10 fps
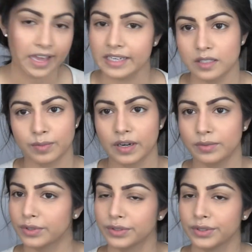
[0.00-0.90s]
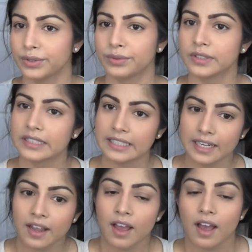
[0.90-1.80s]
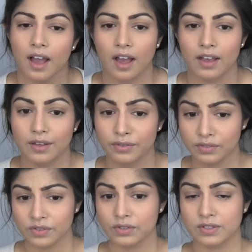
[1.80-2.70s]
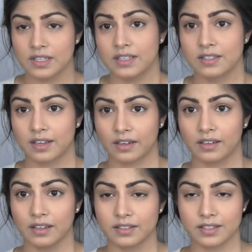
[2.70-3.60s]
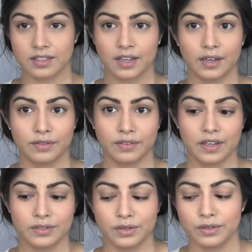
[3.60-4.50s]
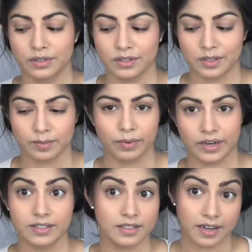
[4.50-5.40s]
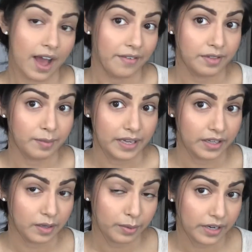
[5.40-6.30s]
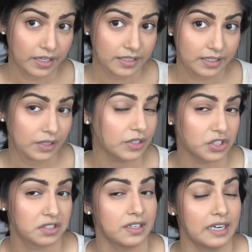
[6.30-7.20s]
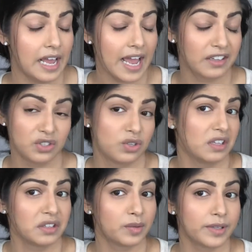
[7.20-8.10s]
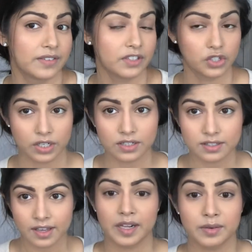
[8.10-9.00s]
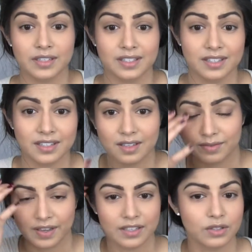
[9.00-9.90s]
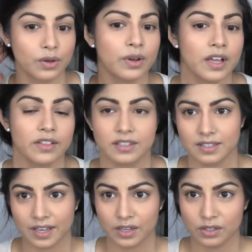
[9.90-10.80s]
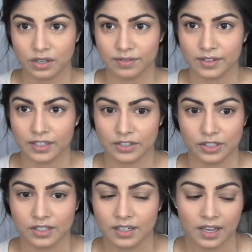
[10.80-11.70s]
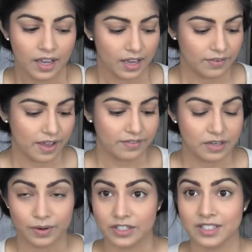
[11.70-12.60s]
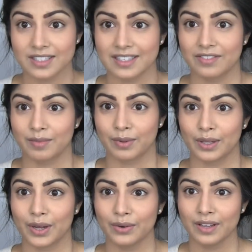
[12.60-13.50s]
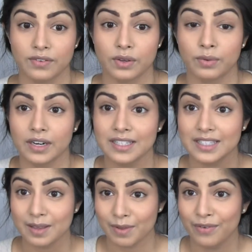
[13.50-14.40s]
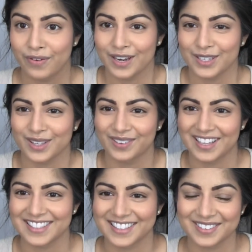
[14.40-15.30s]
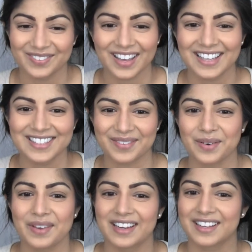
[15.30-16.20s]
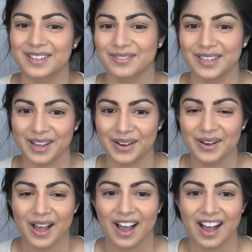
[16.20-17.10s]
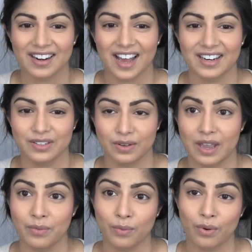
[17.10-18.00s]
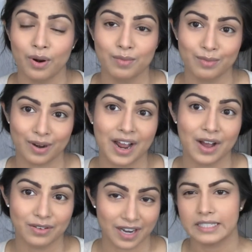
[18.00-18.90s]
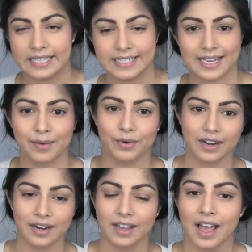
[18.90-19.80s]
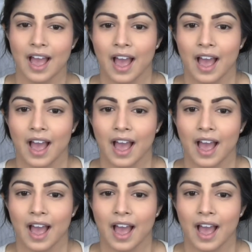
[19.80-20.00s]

Any spray will do, really. If you've used these techniques to set your face, usually the spray is not the make it or break it deal. It's just an extra little bit of insurance. But otherwise, this is the face. So this is how you do your foundation. If you have any questions, leave them below. If you want to see me finish the rest of the face, I'm going to make another video on how to do a warm brown daytime wearing